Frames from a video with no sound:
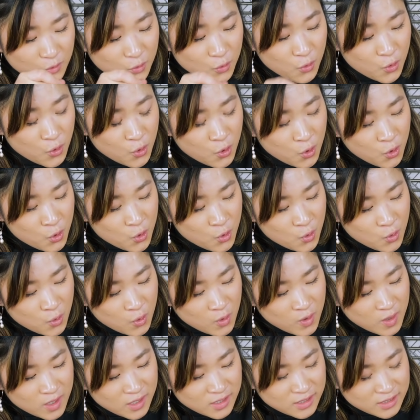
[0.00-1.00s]

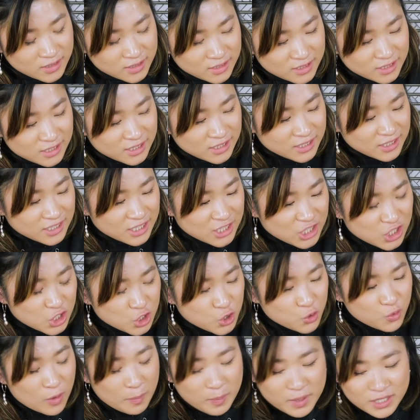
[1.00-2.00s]
Ooh, it's
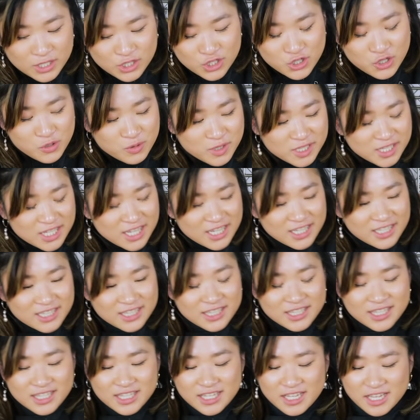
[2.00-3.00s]
dripping
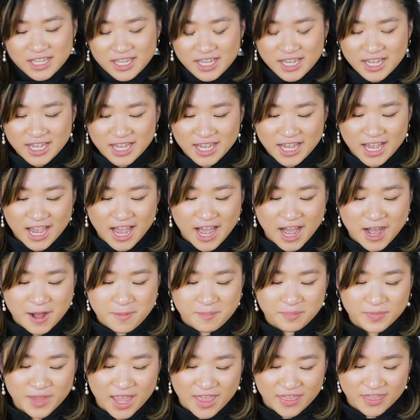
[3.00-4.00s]
juices.
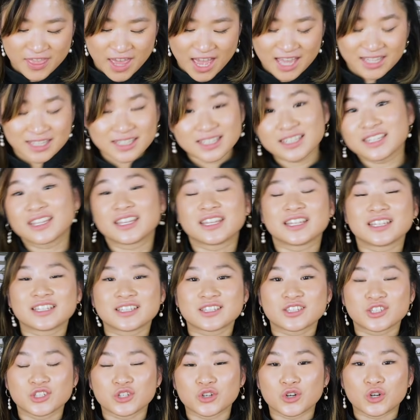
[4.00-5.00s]
And that
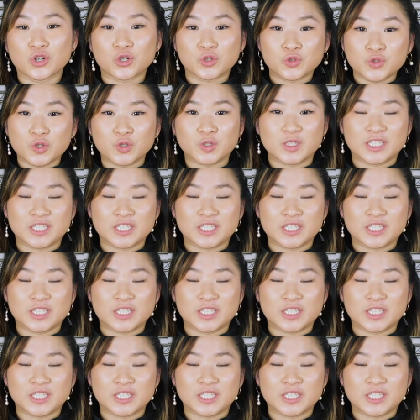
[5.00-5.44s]
is your Rou